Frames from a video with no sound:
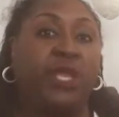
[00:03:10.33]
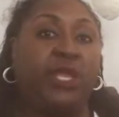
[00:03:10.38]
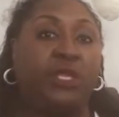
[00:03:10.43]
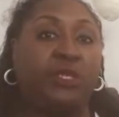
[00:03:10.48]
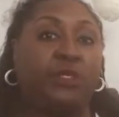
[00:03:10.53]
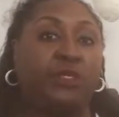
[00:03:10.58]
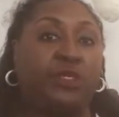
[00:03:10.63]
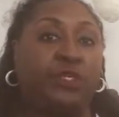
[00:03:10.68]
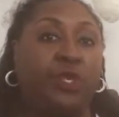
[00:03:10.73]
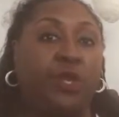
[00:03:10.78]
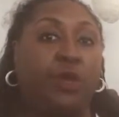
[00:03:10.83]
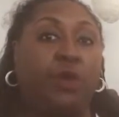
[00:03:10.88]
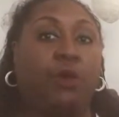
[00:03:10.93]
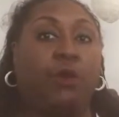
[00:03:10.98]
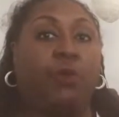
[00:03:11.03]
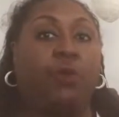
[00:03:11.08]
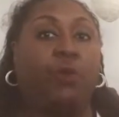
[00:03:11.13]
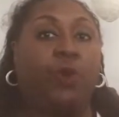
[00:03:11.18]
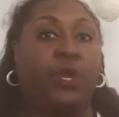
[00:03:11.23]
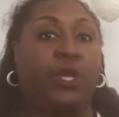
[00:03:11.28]
energy
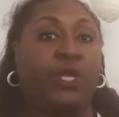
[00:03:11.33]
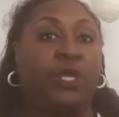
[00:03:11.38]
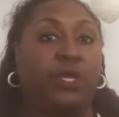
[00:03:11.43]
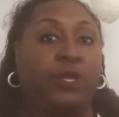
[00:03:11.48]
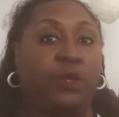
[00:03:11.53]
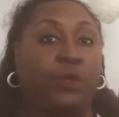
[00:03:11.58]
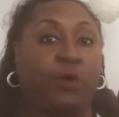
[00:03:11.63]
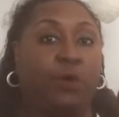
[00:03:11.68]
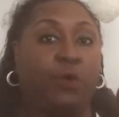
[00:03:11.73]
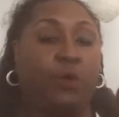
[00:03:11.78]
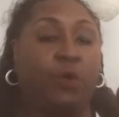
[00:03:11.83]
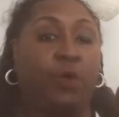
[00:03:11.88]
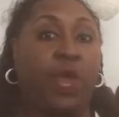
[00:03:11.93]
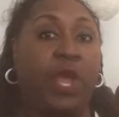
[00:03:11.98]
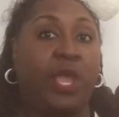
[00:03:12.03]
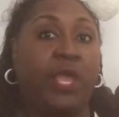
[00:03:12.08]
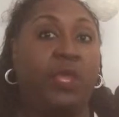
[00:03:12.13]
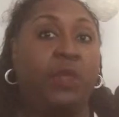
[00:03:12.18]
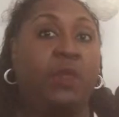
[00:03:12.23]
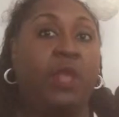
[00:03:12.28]
on what can go
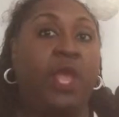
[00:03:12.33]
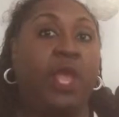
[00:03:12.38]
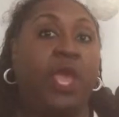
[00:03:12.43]
right.